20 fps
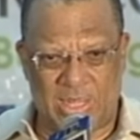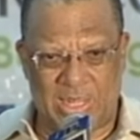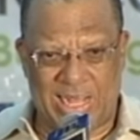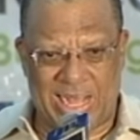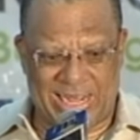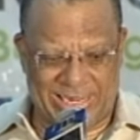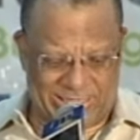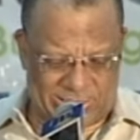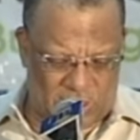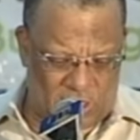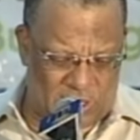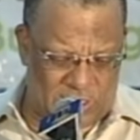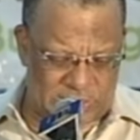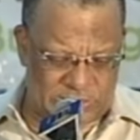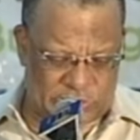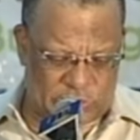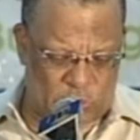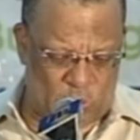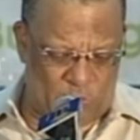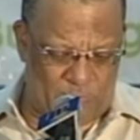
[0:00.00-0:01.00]
And it
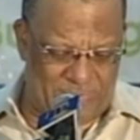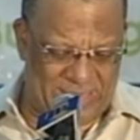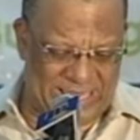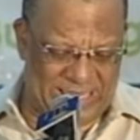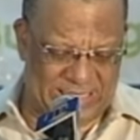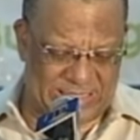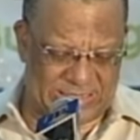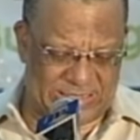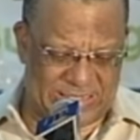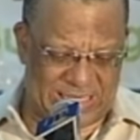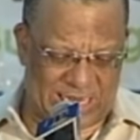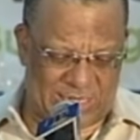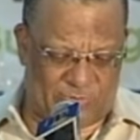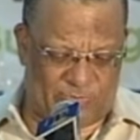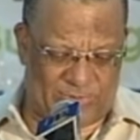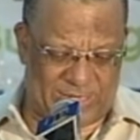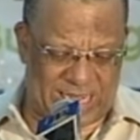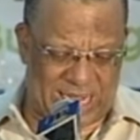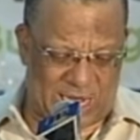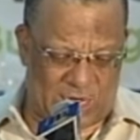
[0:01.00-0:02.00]
also means that
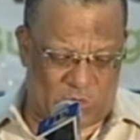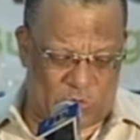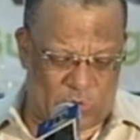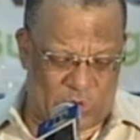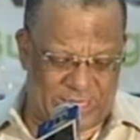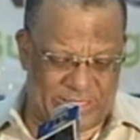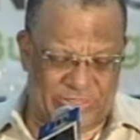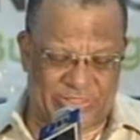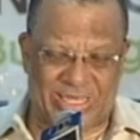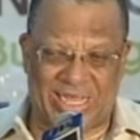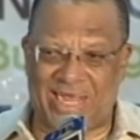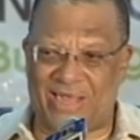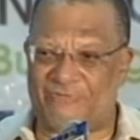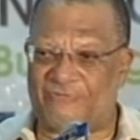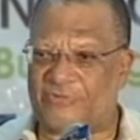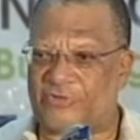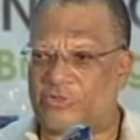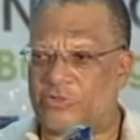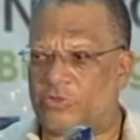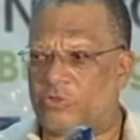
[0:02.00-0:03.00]
we are going to
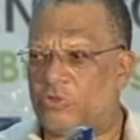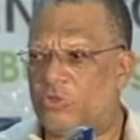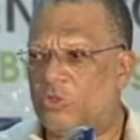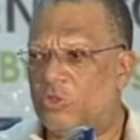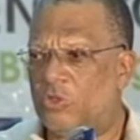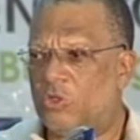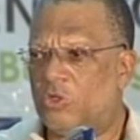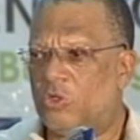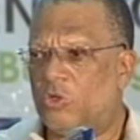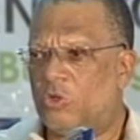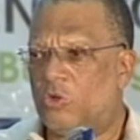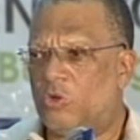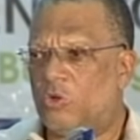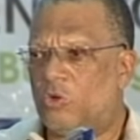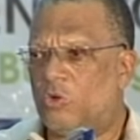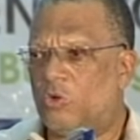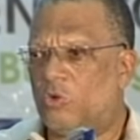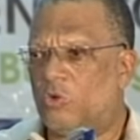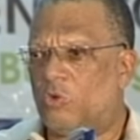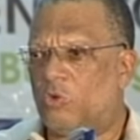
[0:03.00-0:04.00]
have to
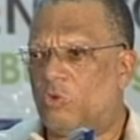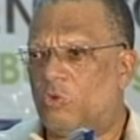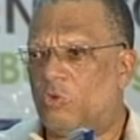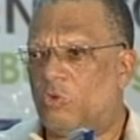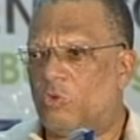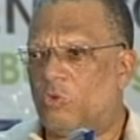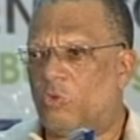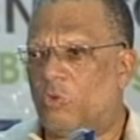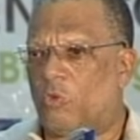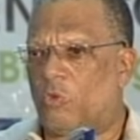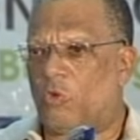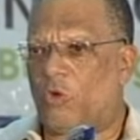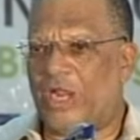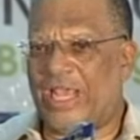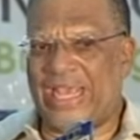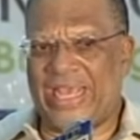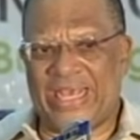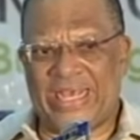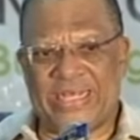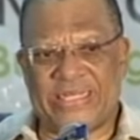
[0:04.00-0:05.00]

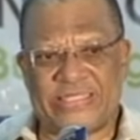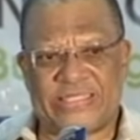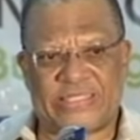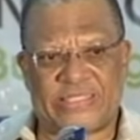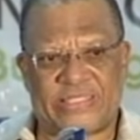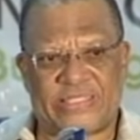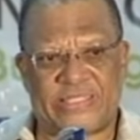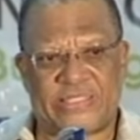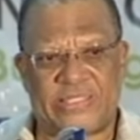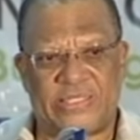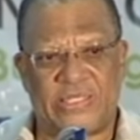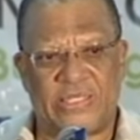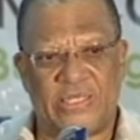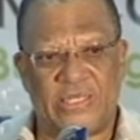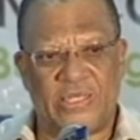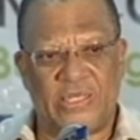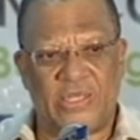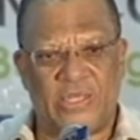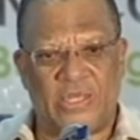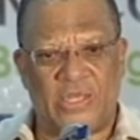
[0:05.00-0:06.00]
raise
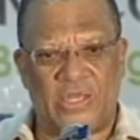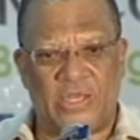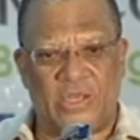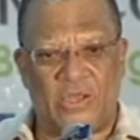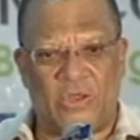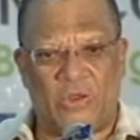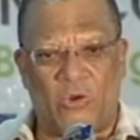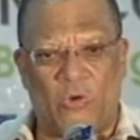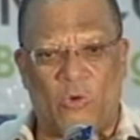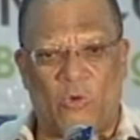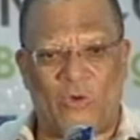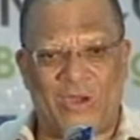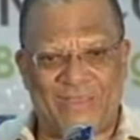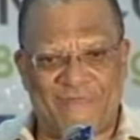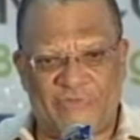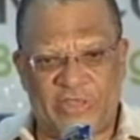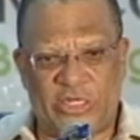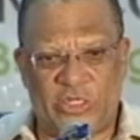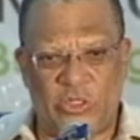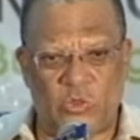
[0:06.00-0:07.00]

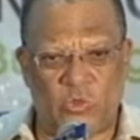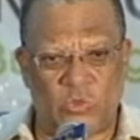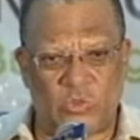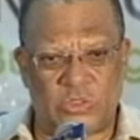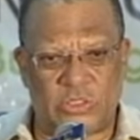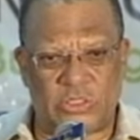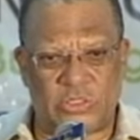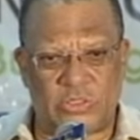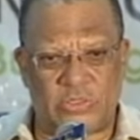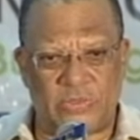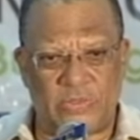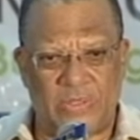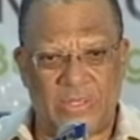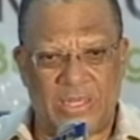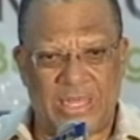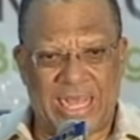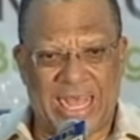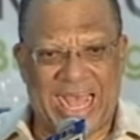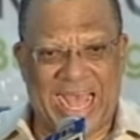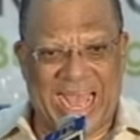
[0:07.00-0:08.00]
revenues
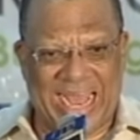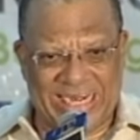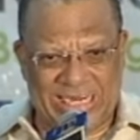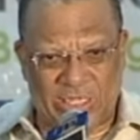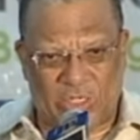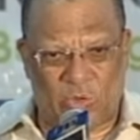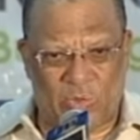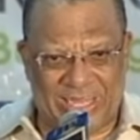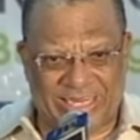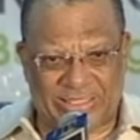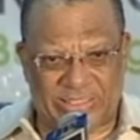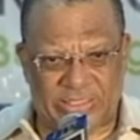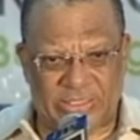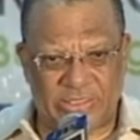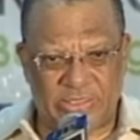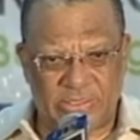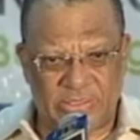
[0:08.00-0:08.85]
adequate